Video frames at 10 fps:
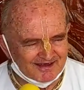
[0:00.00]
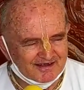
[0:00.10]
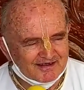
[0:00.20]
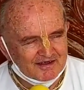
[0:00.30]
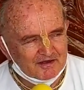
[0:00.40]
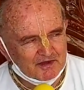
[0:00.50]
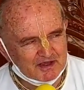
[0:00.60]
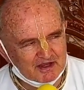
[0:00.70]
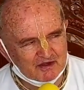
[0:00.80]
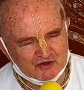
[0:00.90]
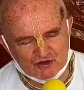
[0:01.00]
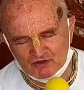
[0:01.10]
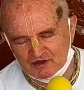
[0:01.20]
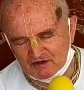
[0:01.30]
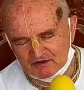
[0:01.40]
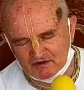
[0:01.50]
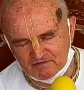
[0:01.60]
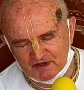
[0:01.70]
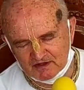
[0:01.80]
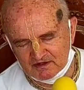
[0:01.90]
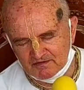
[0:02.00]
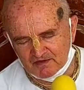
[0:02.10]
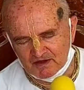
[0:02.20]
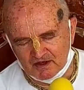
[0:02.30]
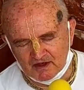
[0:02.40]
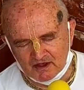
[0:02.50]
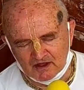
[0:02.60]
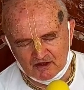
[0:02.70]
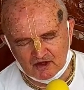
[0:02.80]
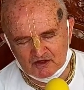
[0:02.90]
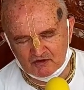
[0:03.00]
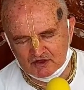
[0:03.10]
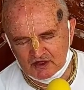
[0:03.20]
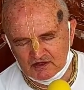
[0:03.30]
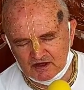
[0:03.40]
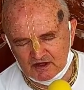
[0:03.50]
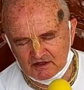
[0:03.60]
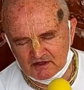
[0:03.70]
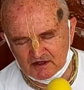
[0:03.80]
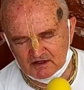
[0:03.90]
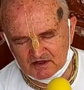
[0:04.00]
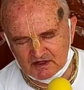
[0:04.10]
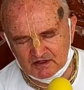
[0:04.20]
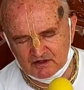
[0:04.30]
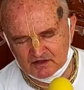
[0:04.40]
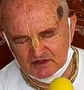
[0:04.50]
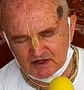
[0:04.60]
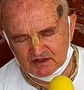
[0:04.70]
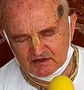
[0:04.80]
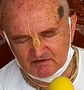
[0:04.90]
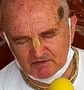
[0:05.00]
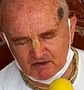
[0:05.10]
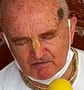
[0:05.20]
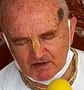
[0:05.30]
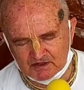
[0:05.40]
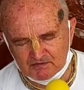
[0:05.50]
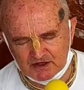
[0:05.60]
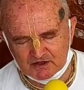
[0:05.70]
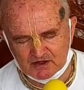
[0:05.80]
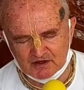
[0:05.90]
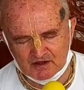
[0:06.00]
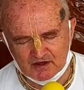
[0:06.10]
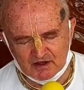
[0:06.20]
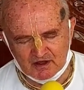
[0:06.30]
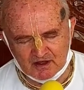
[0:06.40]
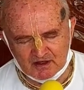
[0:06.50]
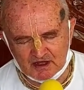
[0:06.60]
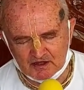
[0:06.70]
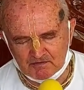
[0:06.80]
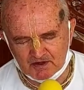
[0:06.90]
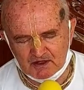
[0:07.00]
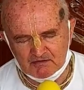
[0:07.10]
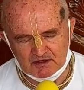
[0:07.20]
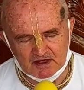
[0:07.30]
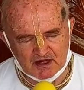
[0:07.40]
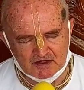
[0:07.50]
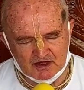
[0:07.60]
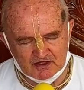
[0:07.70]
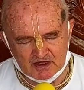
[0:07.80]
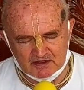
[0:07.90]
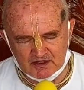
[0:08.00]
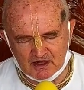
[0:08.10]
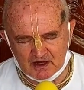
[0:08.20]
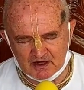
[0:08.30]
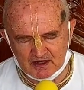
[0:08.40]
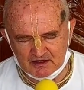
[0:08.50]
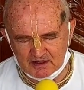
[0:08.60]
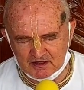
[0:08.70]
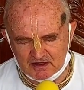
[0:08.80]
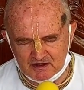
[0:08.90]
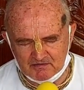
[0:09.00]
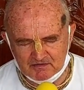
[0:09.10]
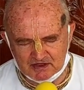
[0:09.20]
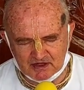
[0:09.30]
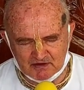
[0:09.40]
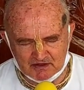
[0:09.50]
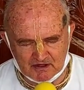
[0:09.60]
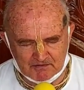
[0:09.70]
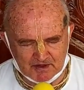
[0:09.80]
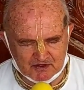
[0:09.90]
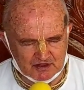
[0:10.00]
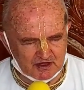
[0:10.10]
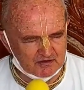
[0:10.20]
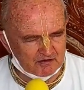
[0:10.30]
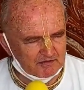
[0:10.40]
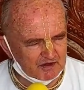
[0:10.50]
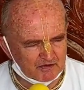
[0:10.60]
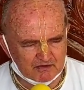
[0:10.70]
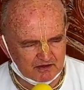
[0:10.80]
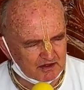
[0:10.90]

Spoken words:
Making a joke out of that. Not considering the seriousness of Prabhupada's mission, that Prithivitea Cheyat Nagara Digram Sarvatra Prashad Morna.